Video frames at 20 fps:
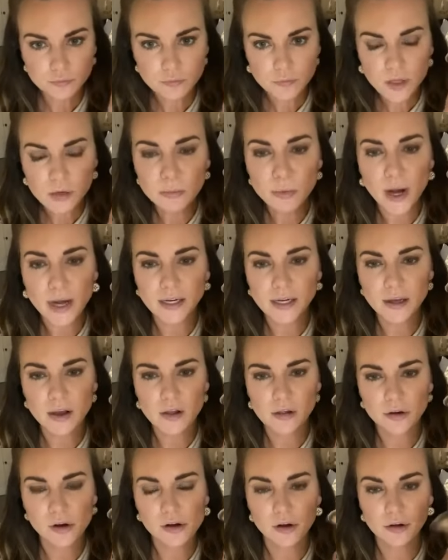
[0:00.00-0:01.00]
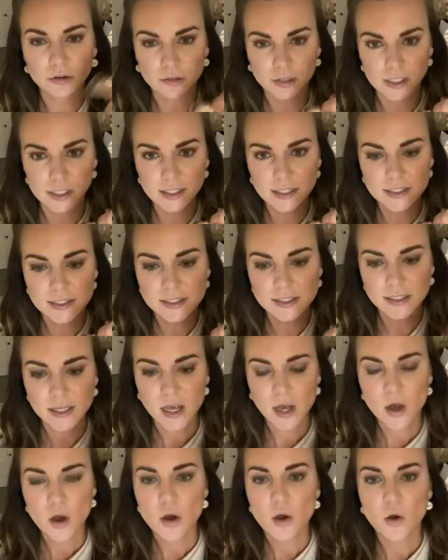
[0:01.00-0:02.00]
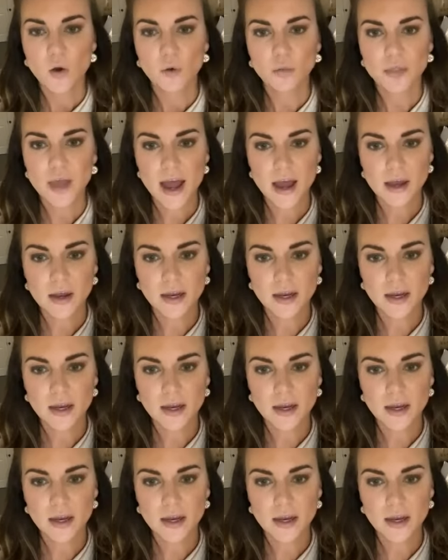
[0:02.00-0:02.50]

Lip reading: brightening color on our lids, that